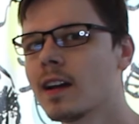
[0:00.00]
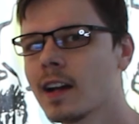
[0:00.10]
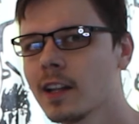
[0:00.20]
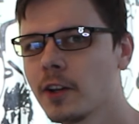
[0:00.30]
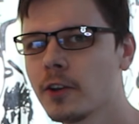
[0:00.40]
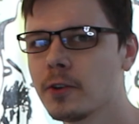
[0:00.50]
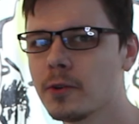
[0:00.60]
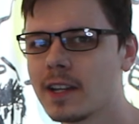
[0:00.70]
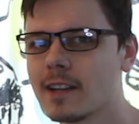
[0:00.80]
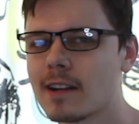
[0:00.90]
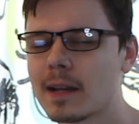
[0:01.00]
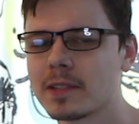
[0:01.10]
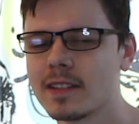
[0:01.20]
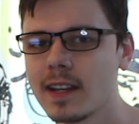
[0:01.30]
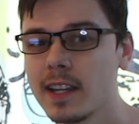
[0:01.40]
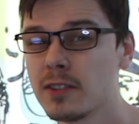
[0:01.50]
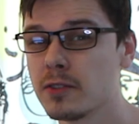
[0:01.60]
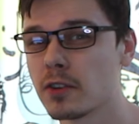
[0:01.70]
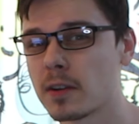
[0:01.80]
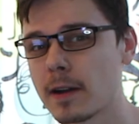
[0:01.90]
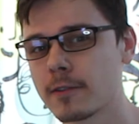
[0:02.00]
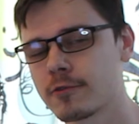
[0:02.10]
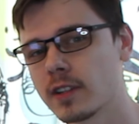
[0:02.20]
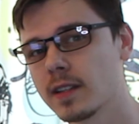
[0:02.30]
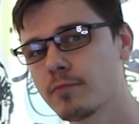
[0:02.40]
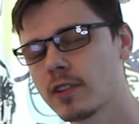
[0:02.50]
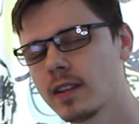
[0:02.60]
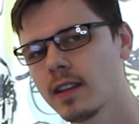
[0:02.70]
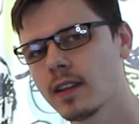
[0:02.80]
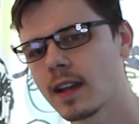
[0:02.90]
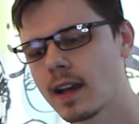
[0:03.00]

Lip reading: Hello, here I am today to talk about 3D printing